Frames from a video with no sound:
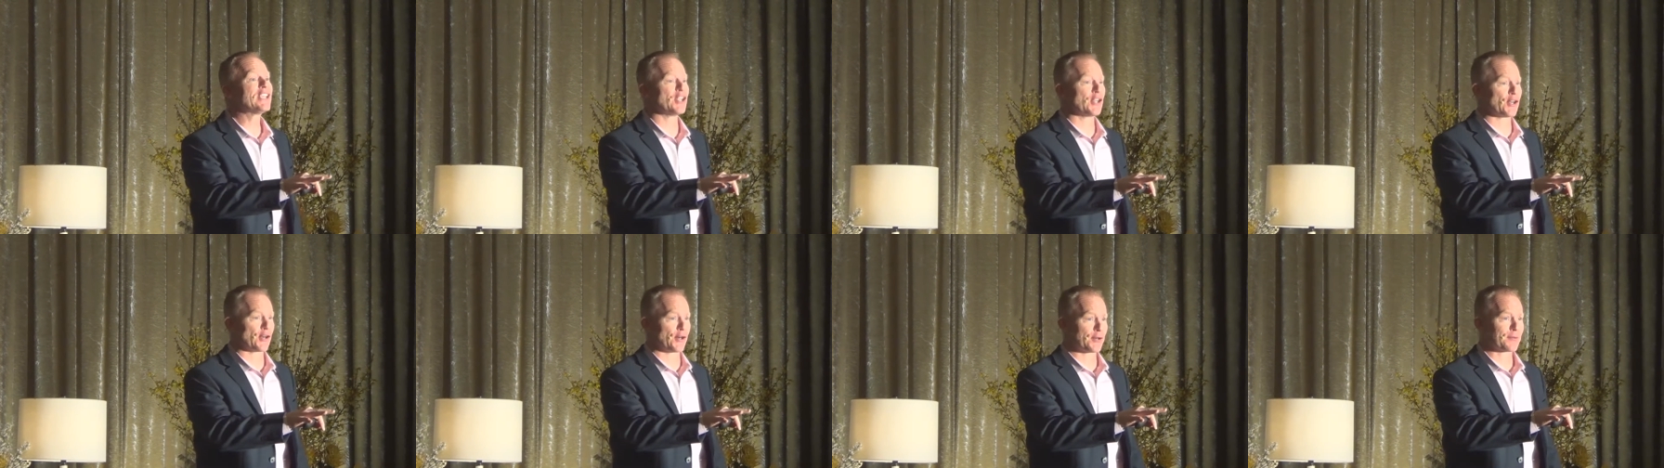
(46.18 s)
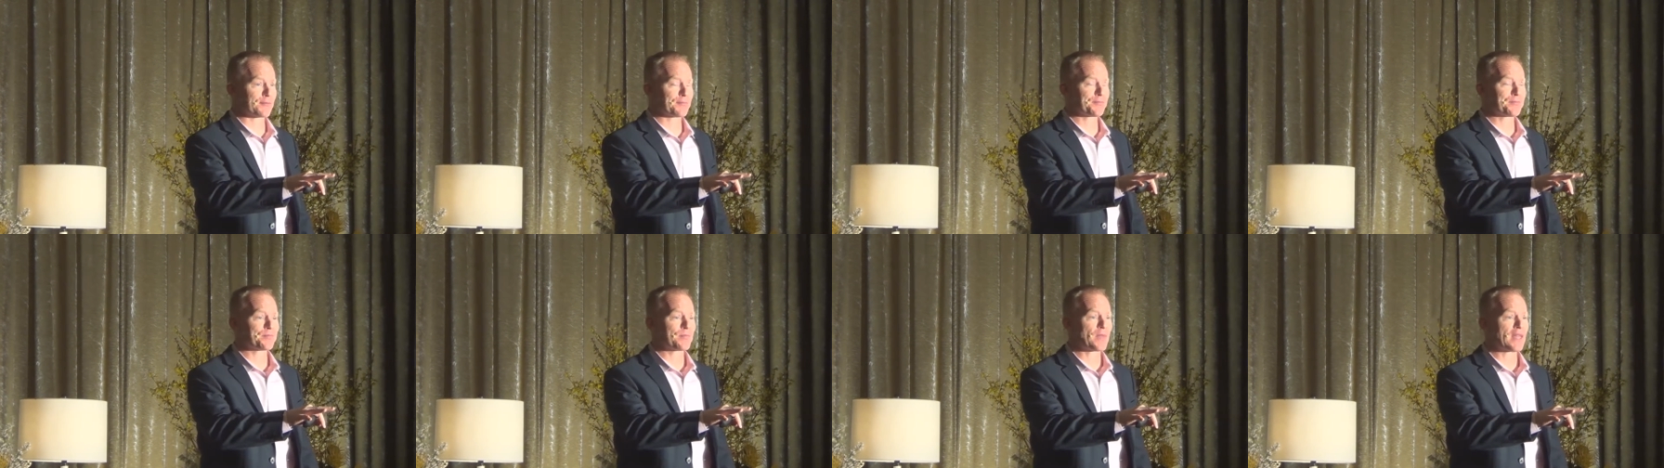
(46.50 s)

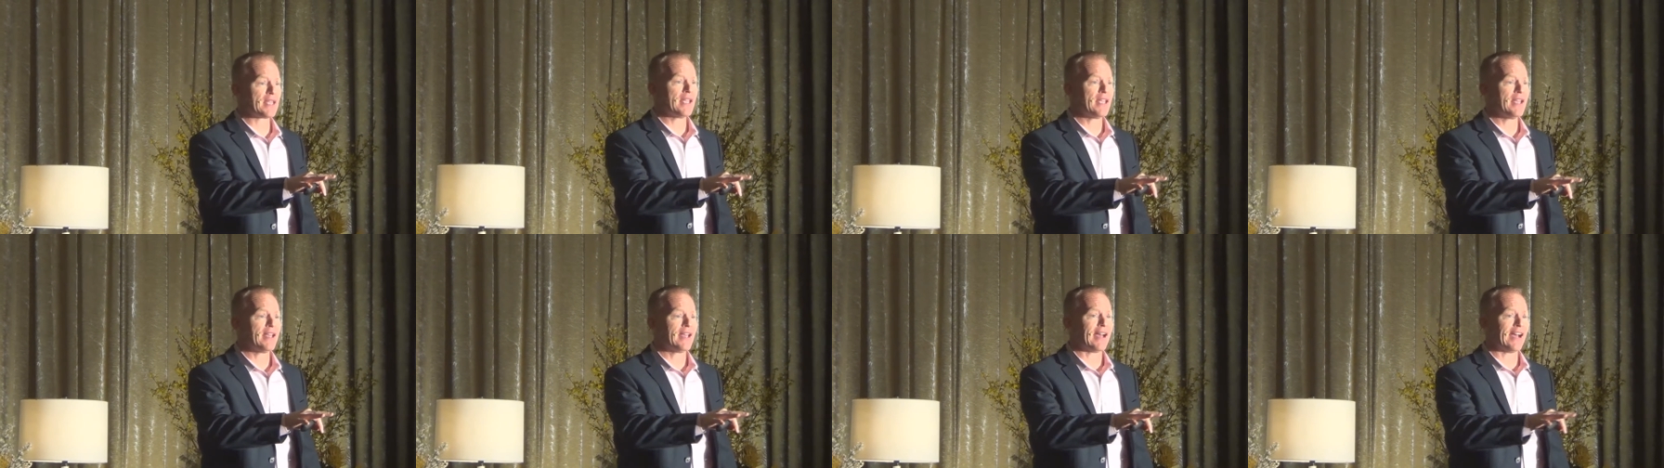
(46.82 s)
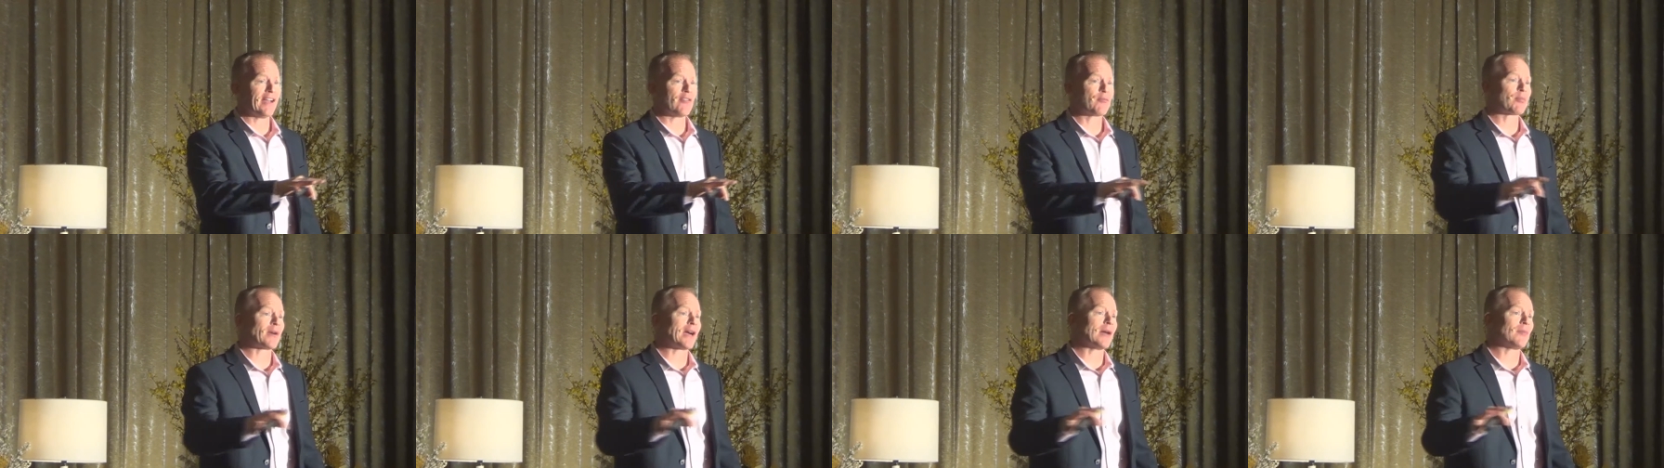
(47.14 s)
here,
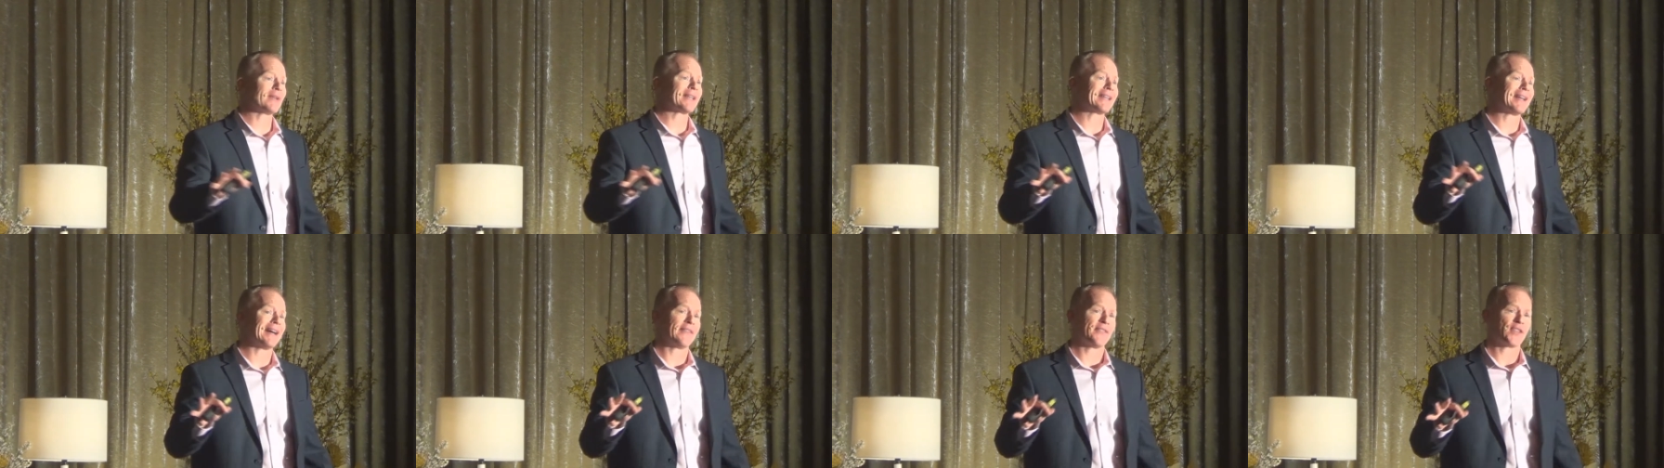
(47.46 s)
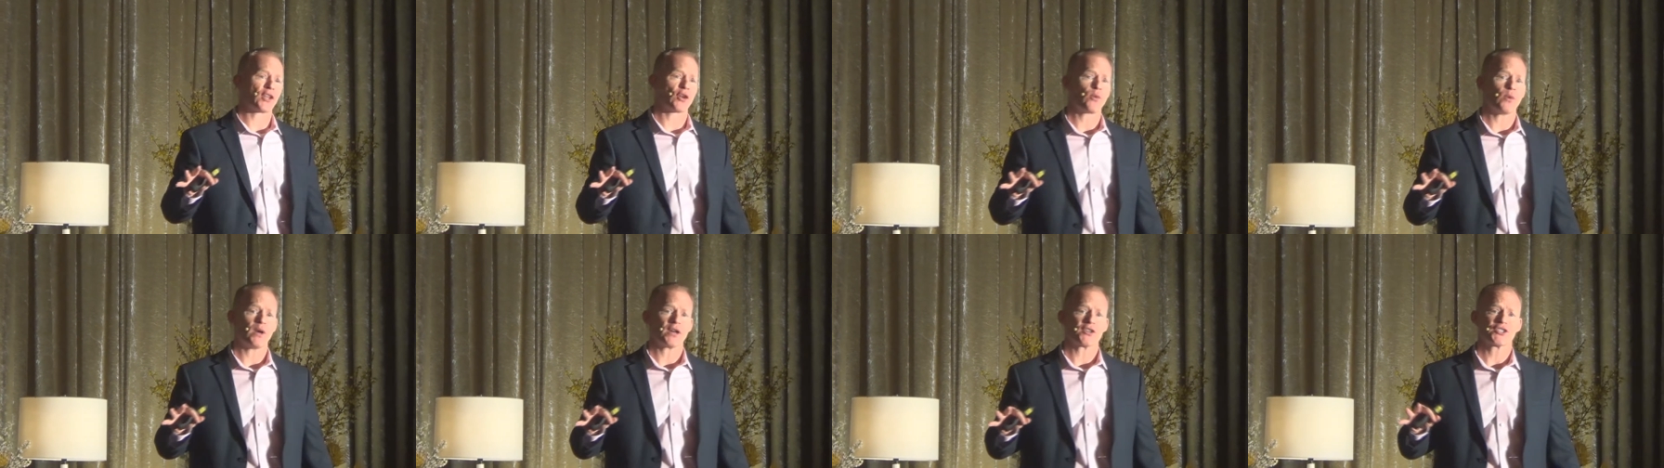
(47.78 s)
I've probably
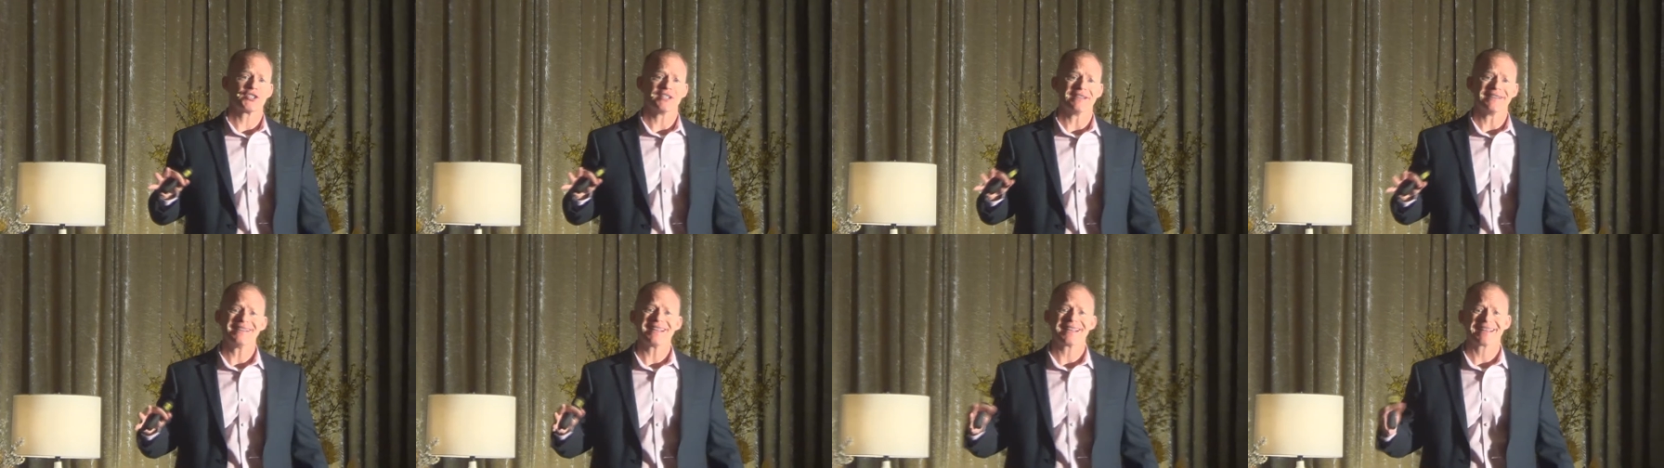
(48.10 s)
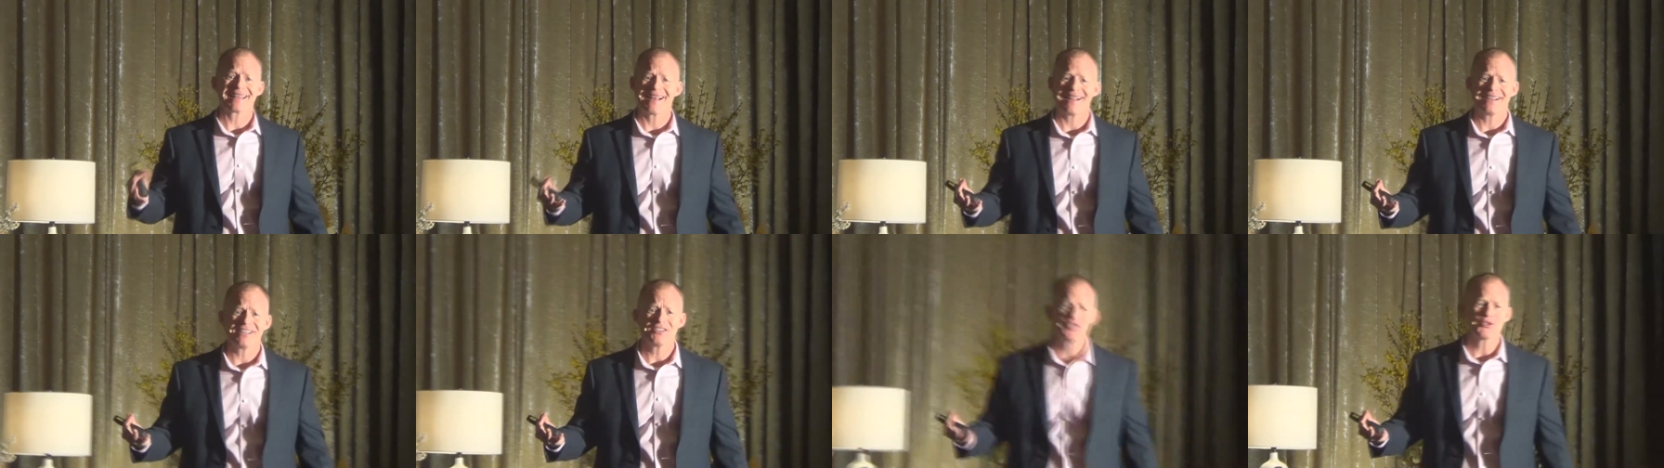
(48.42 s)
gotten the question,
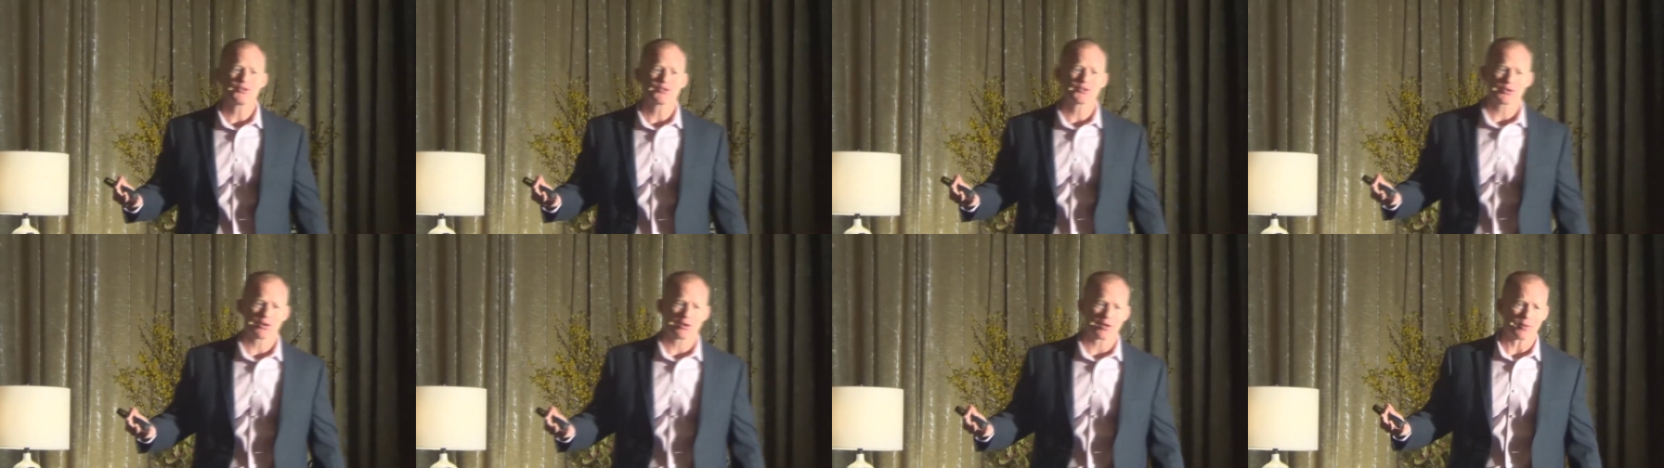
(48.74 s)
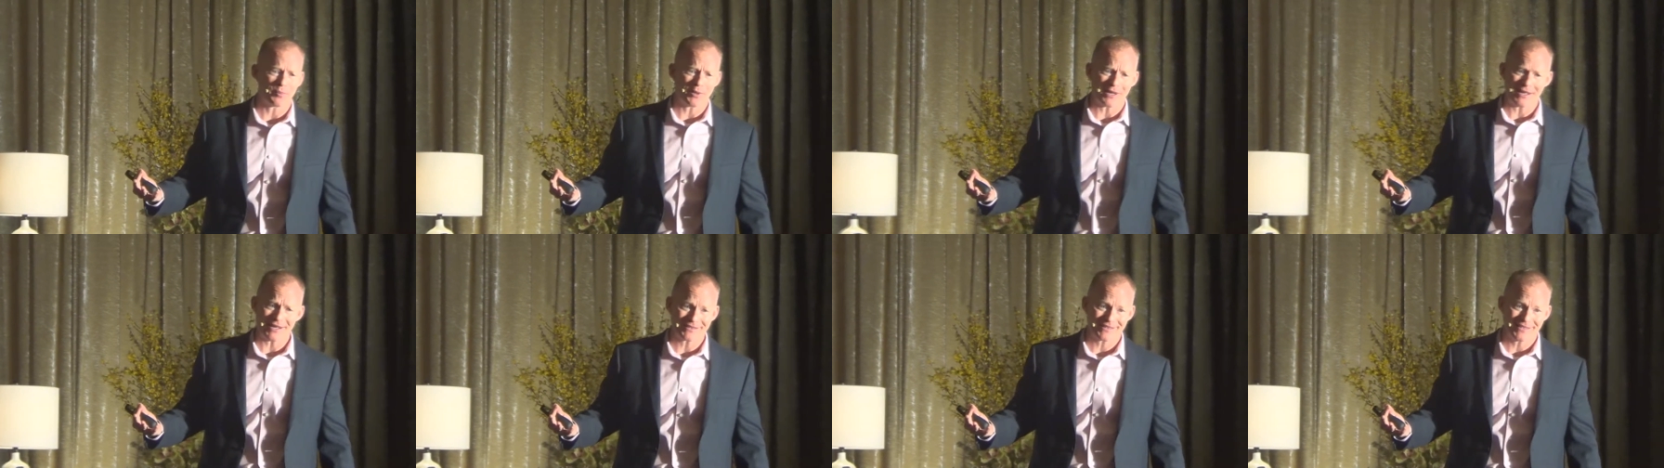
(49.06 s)
Nick, how did you start
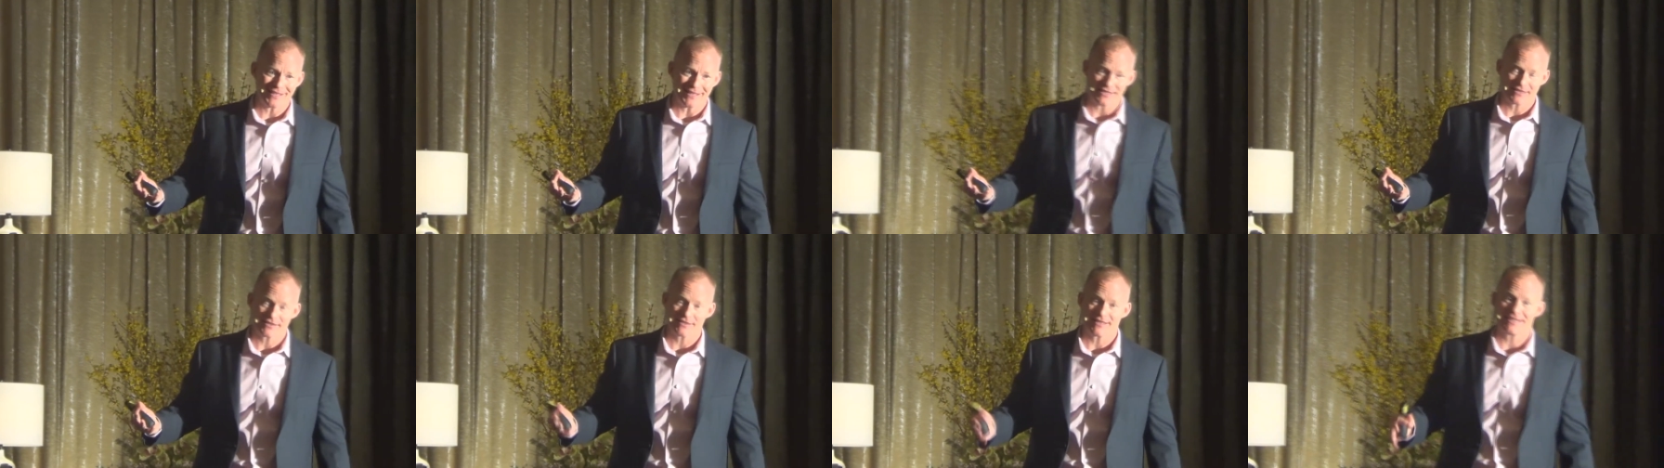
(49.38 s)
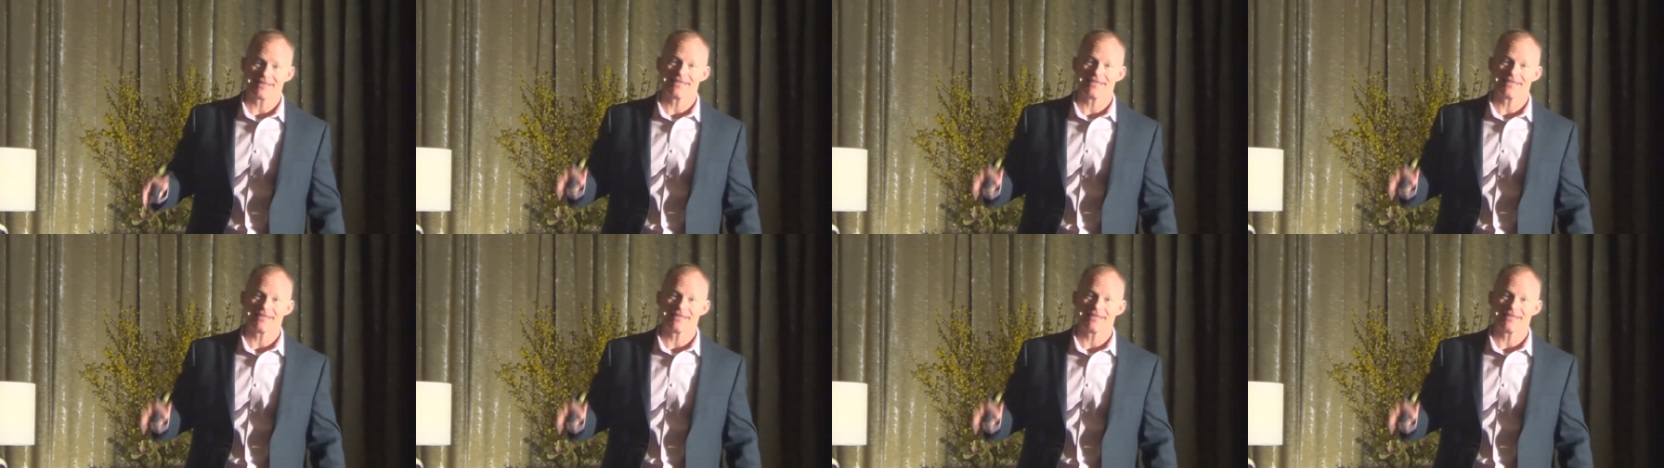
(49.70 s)
a podcast?